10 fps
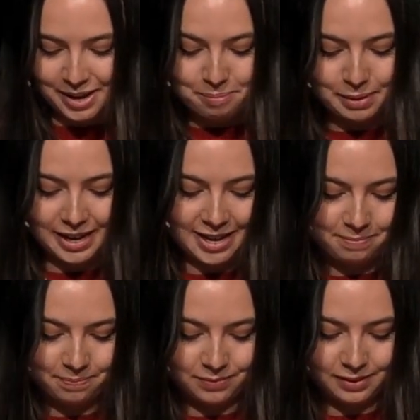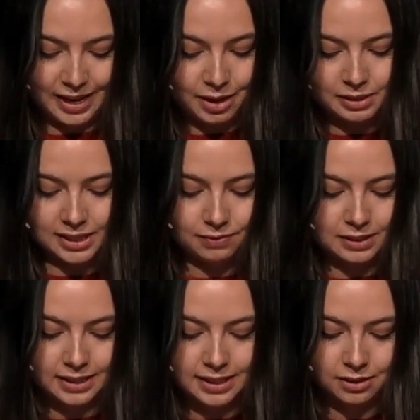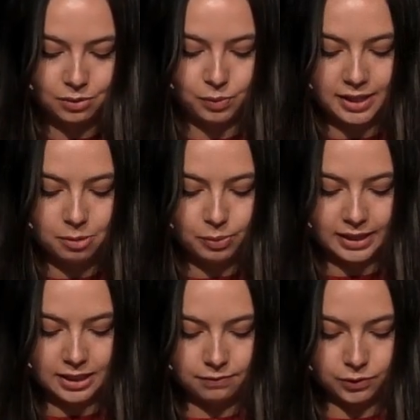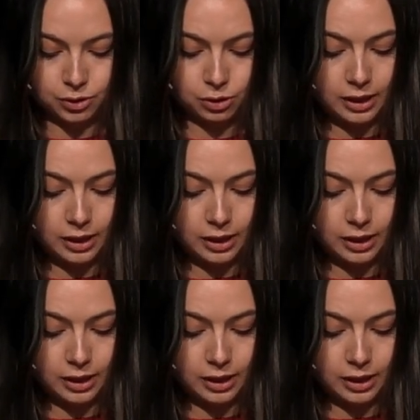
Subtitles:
but that I was 17 when the Brexit vote